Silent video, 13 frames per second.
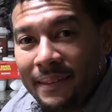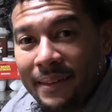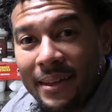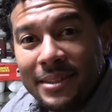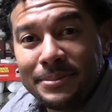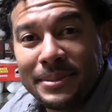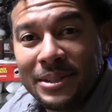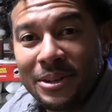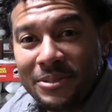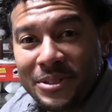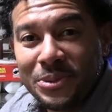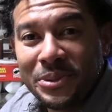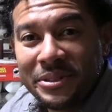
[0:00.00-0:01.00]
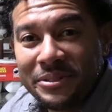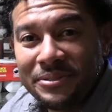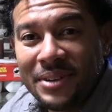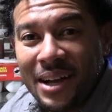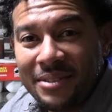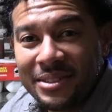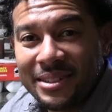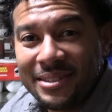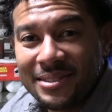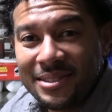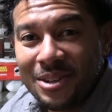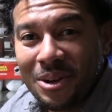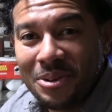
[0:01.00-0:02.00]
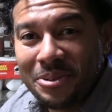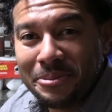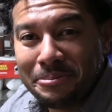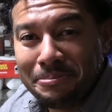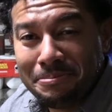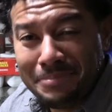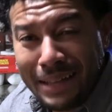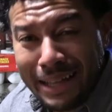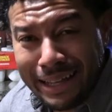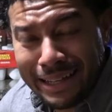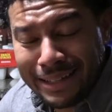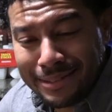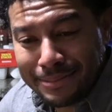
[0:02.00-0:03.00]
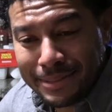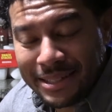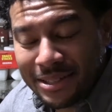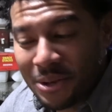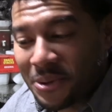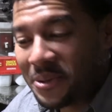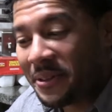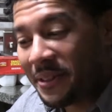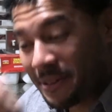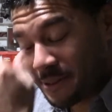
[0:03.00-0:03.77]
That's been over 25 years ago. Man, I'm getting old.